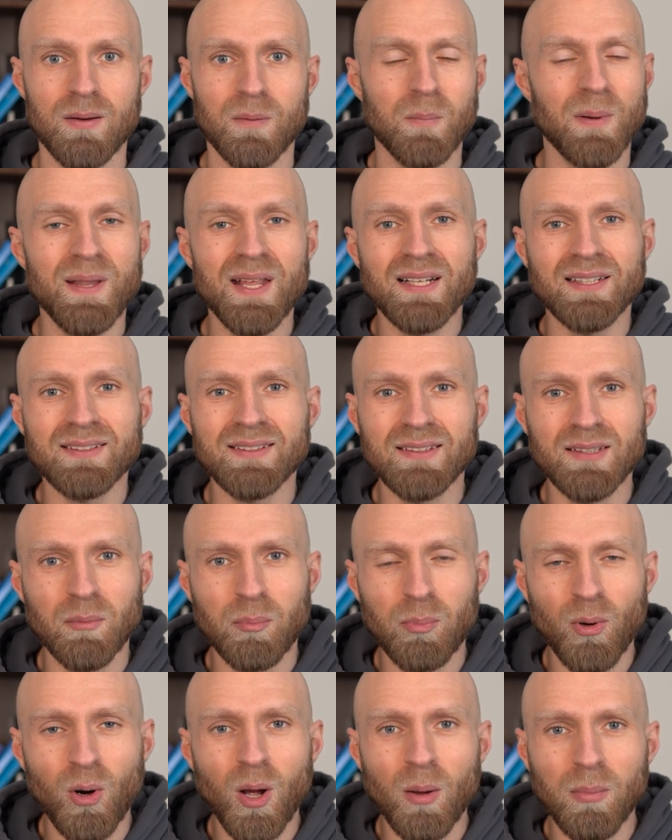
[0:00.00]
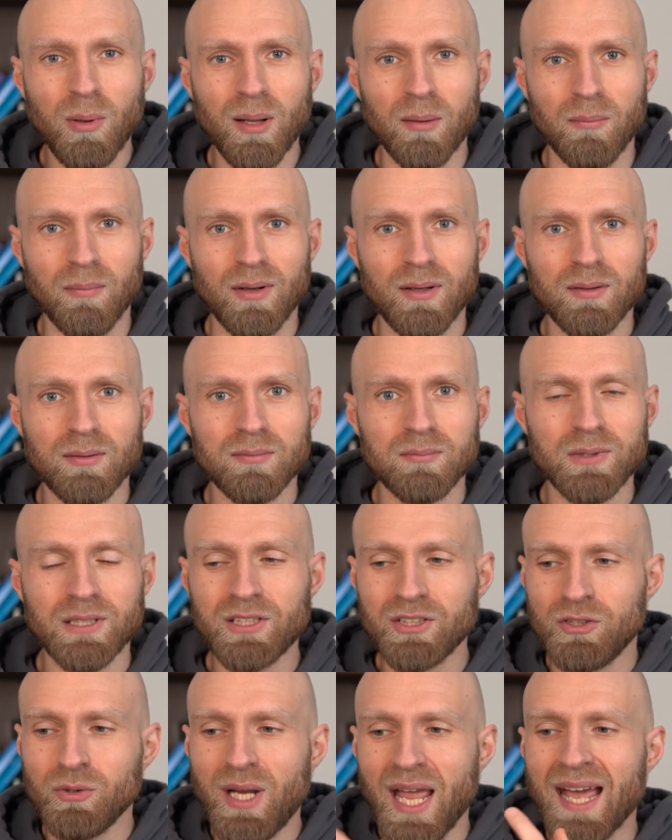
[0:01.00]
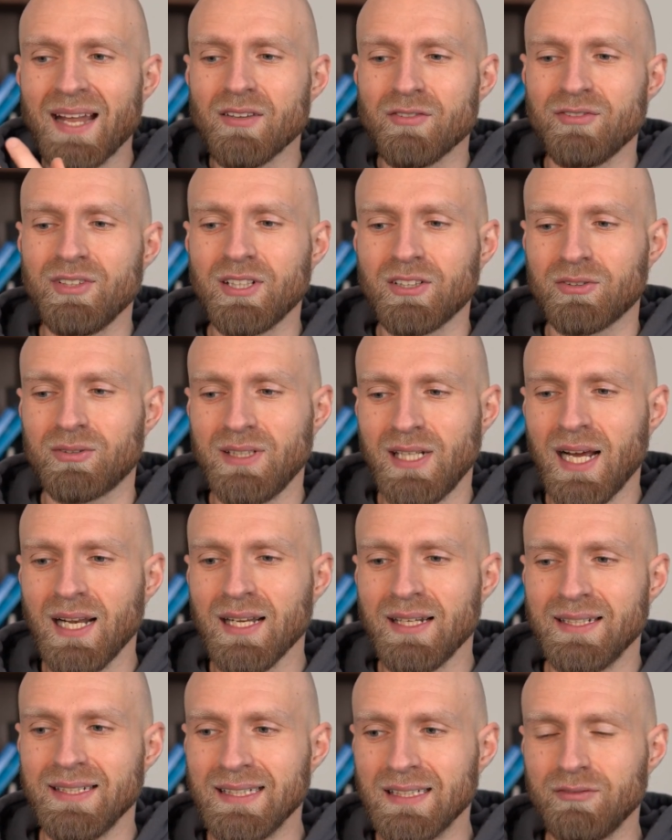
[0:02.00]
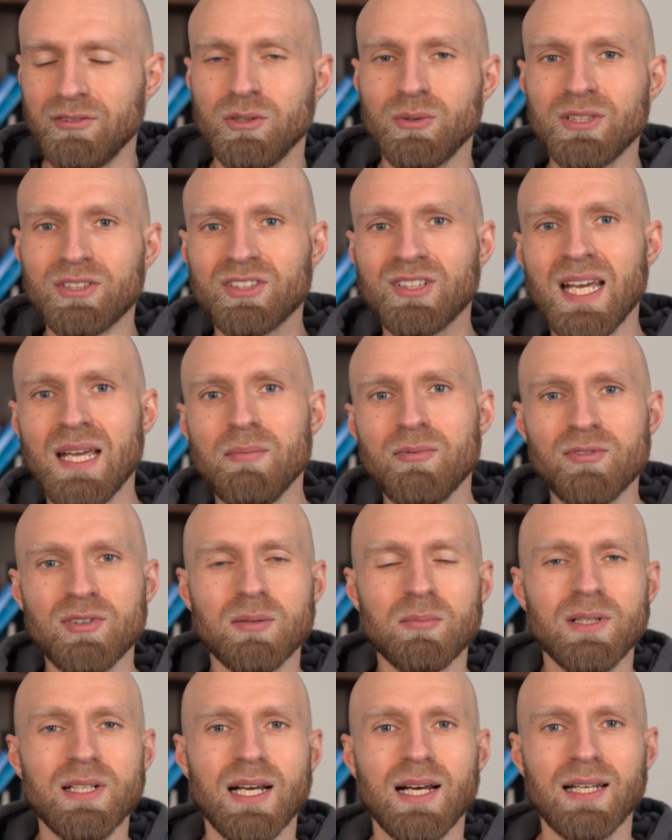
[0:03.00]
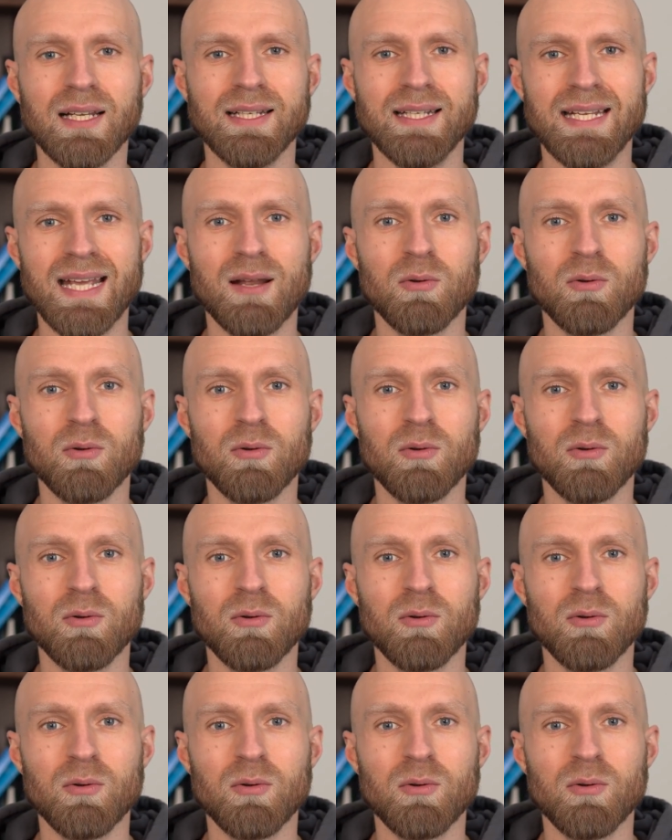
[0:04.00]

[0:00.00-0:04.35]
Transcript: But that's the problem, because you can't fix reality if you escape from reality.